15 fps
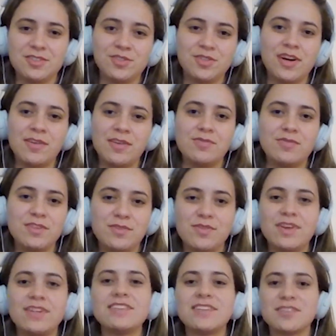You have
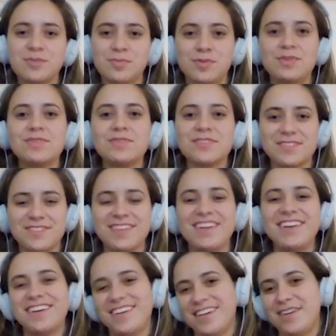different experience.
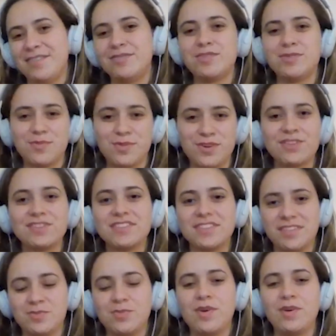Yeah, afterworks
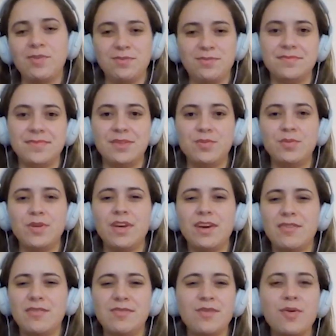as well, that we
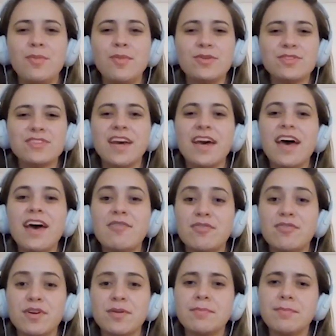have almost
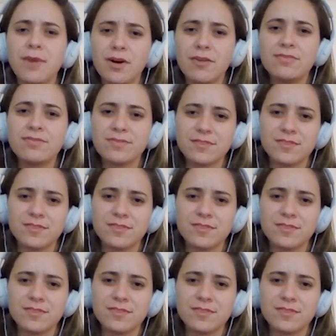every month. So